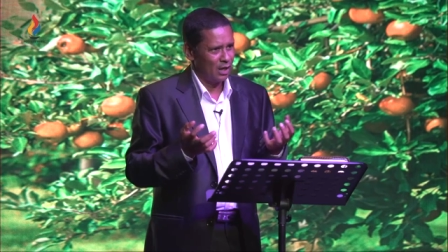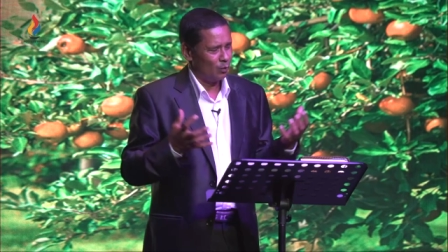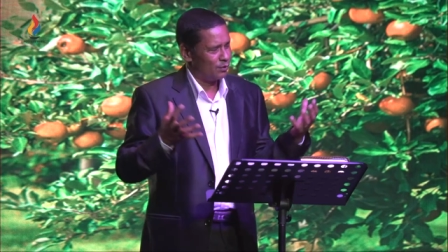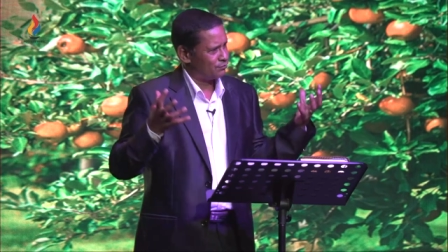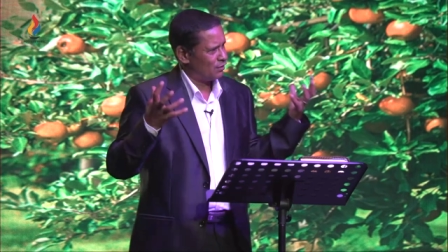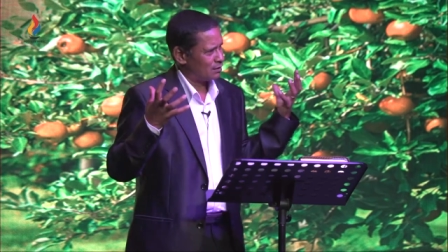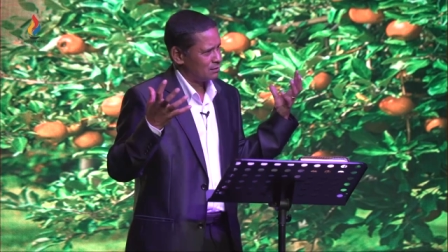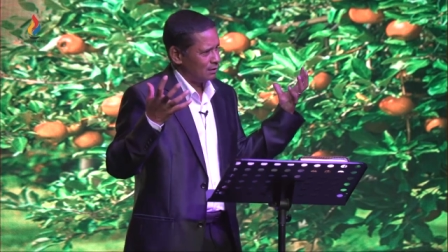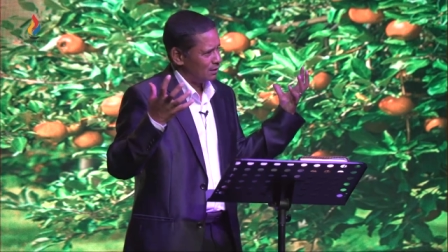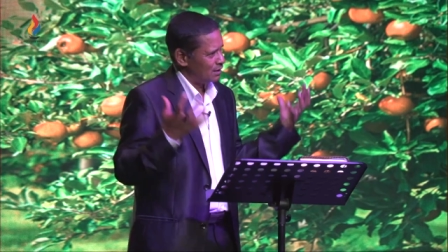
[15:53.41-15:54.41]
We've got to
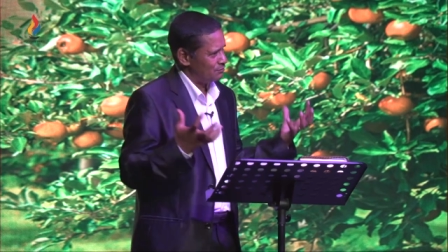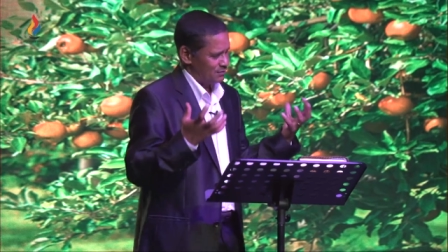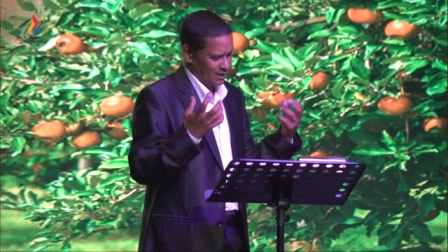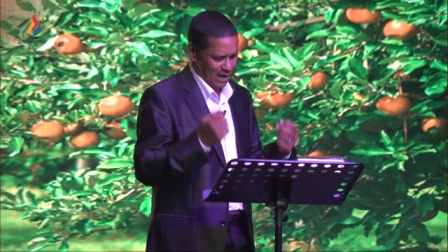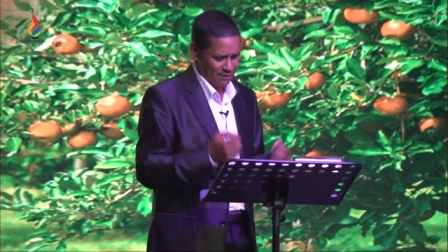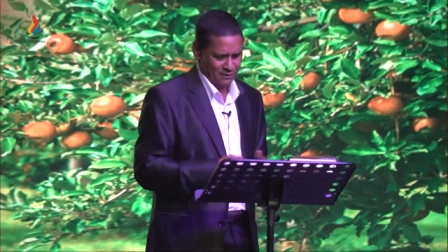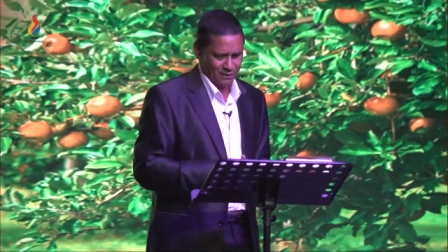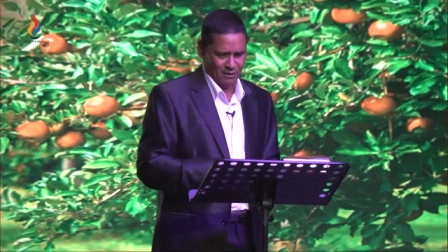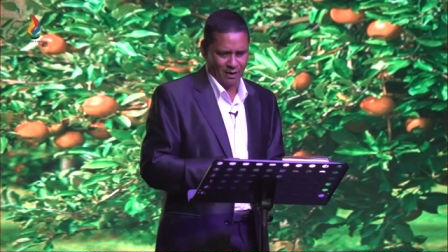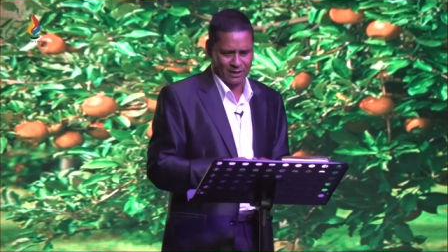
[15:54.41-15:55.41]
live the life that
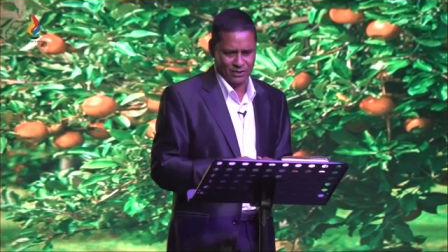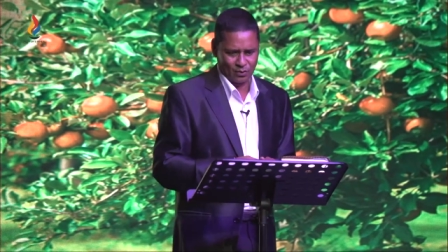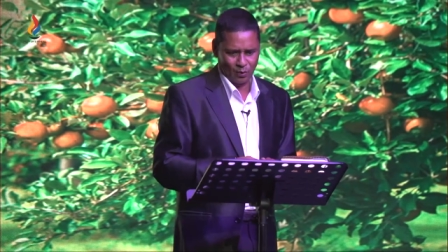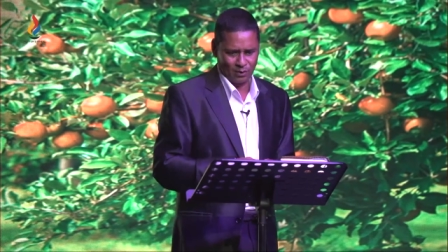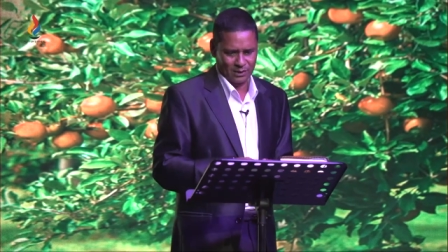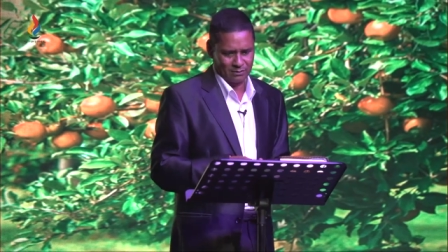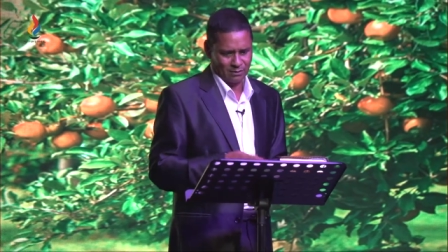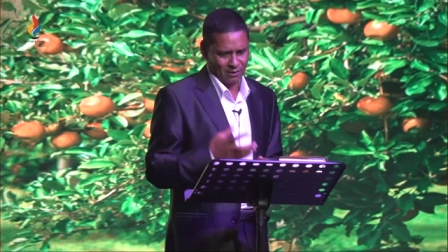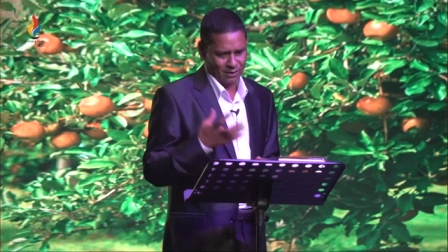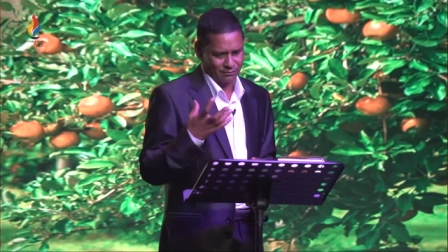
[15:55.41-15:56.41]
God has called us to
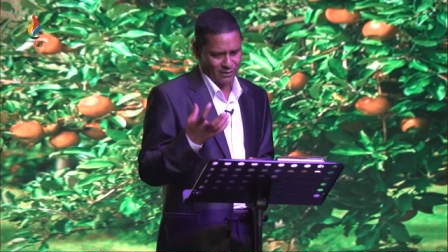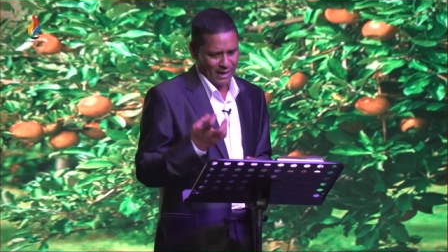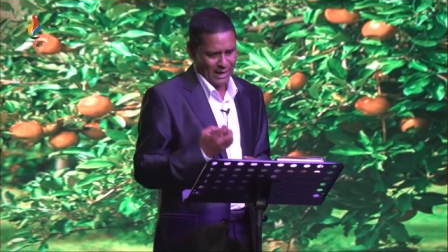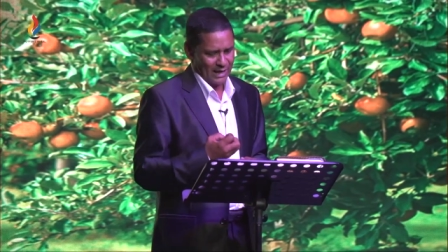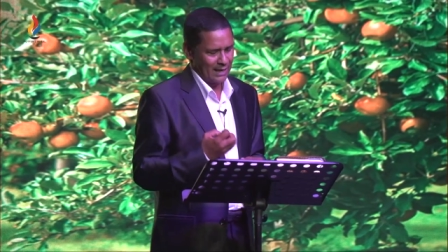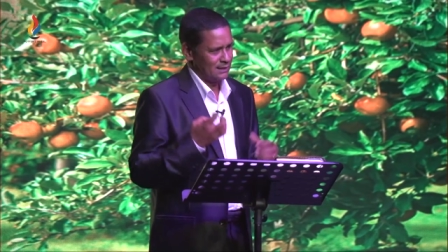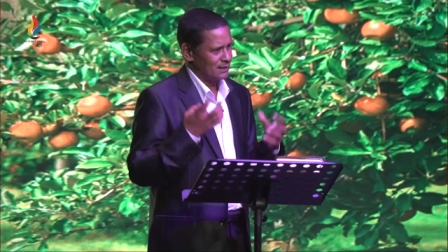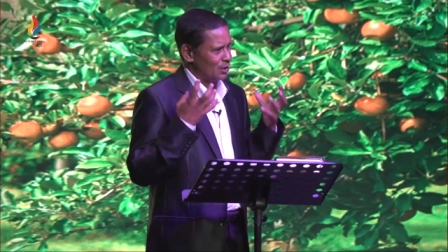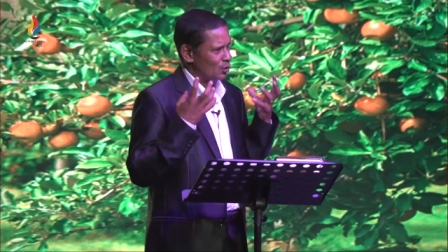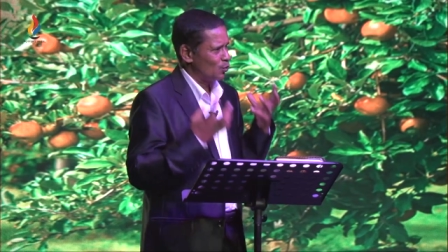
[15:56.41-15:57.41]
live, and
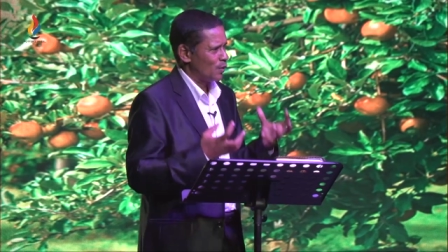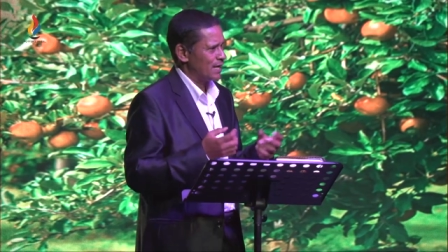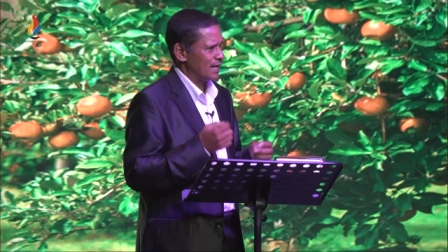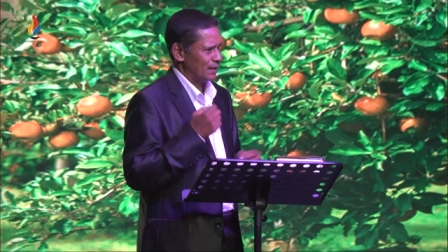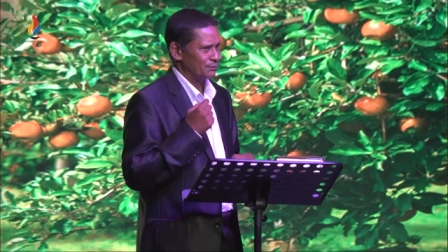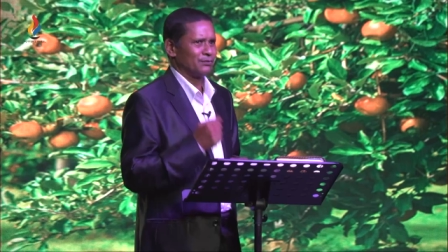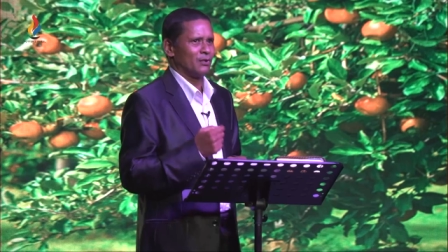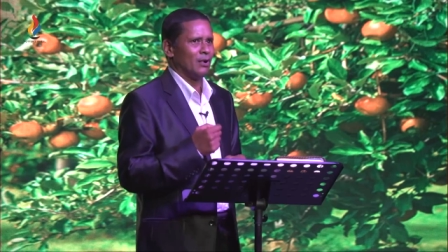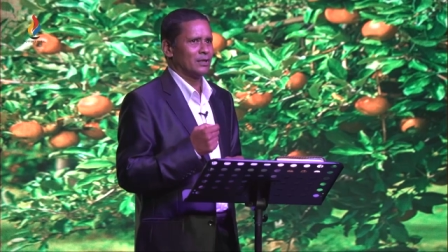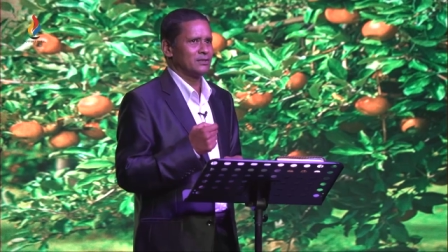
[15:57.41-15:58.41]
we have
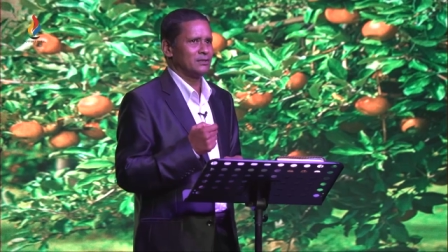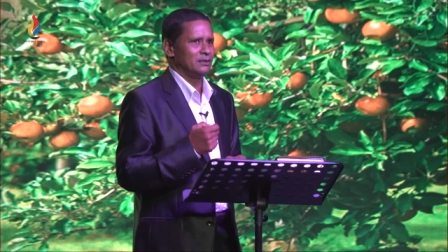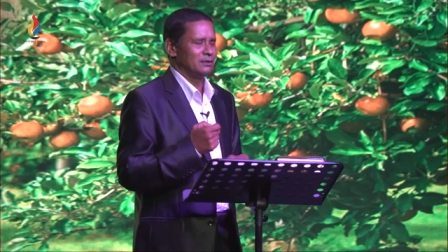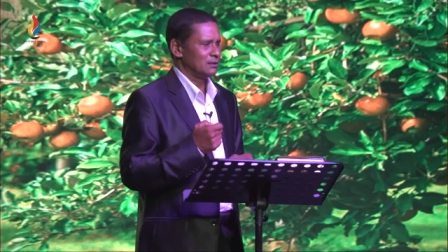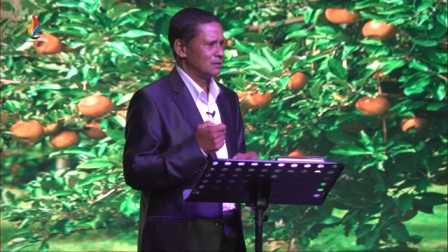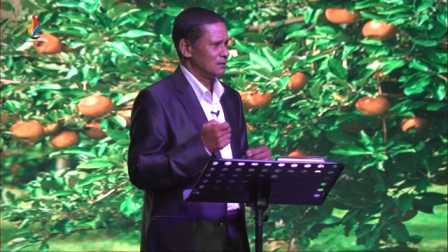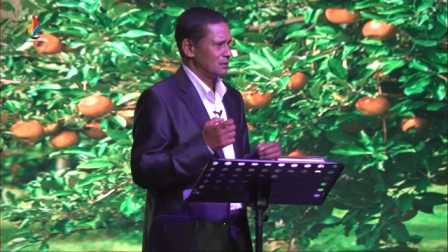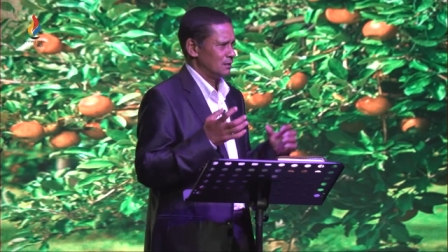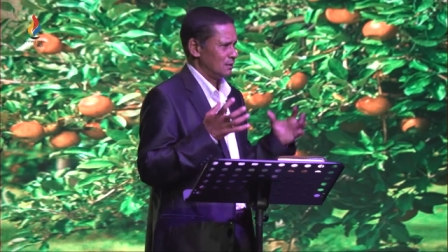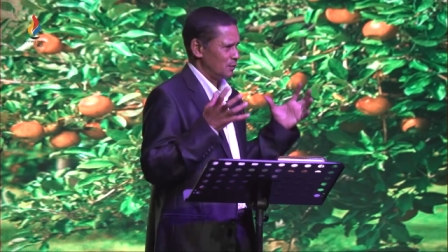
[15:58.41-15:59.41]
got to
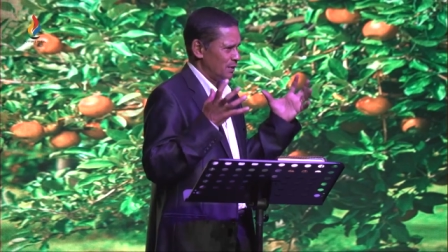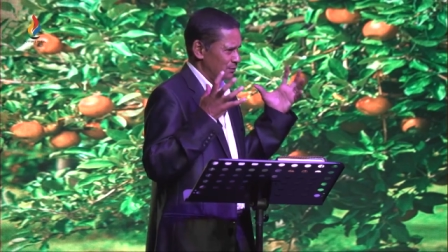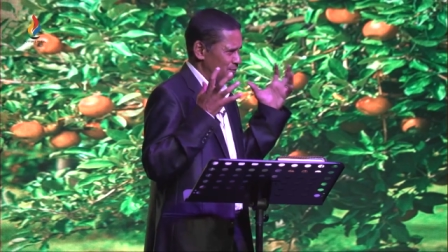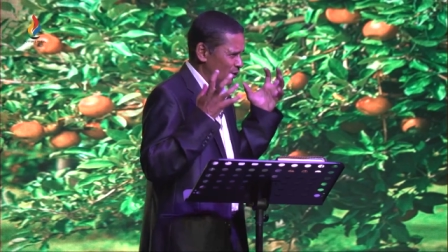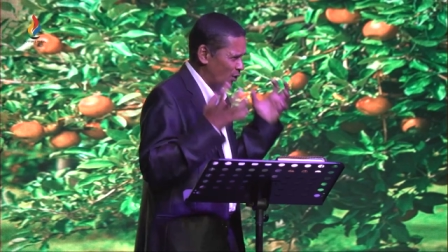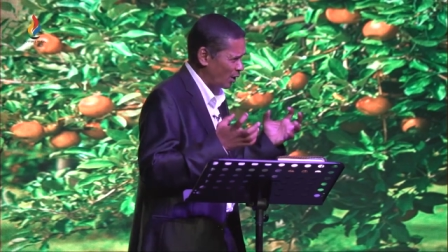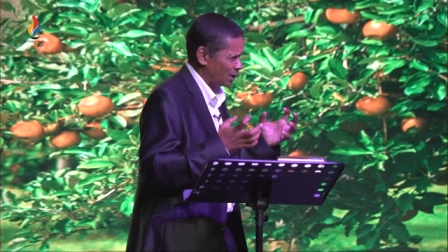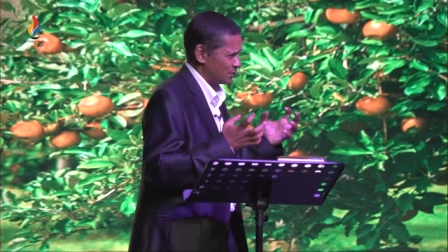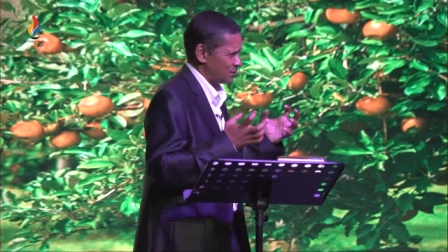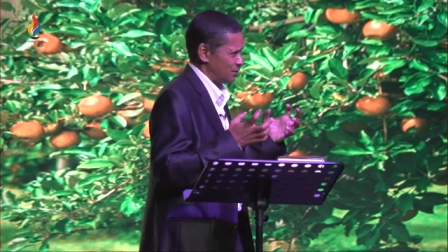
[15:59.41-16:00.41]
we have
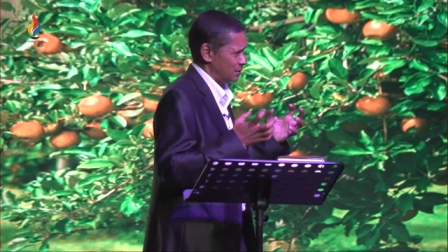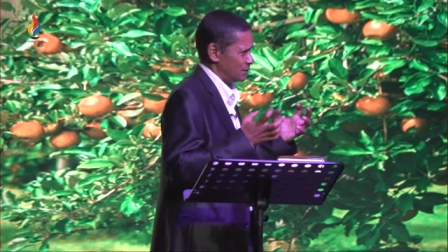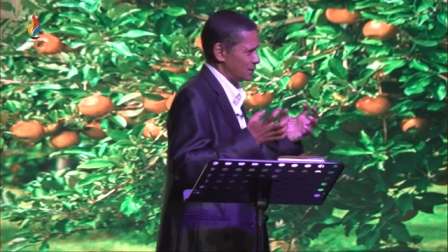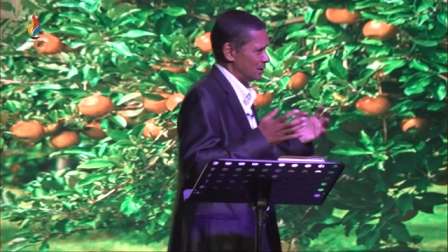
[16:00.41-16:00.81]
got to